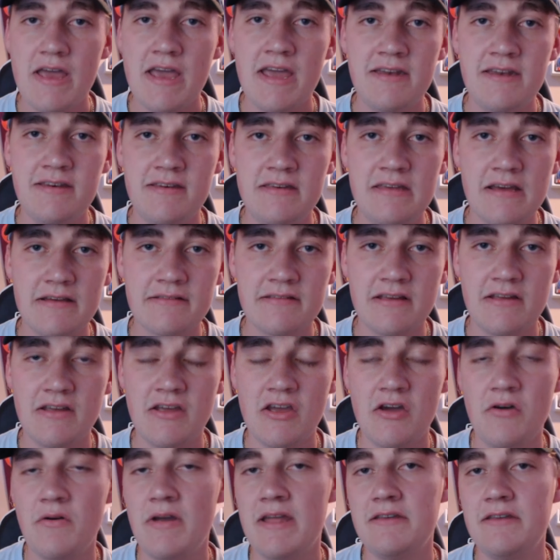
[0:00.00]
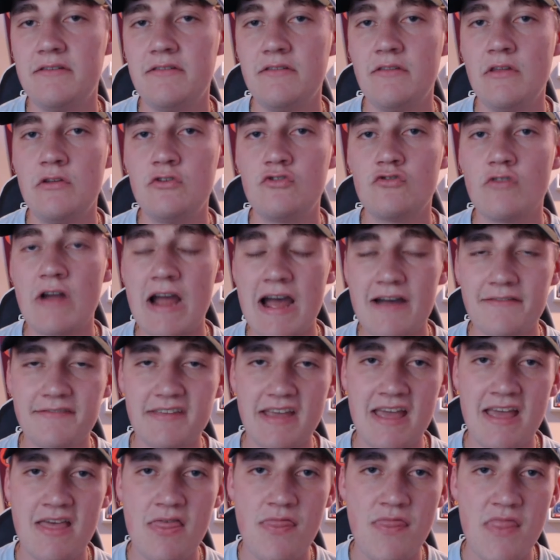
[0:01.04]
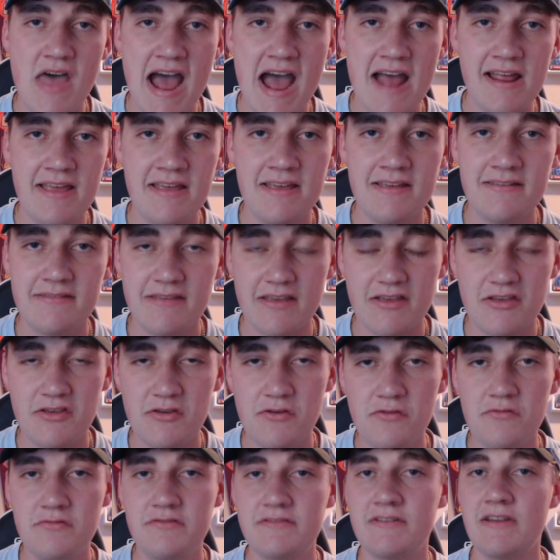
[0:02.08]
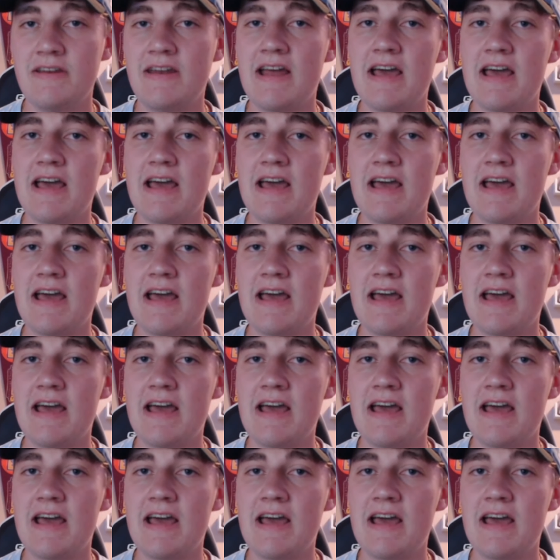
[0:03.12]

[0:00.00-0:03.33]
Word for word: and doesn't go into the draft, and that is Houston.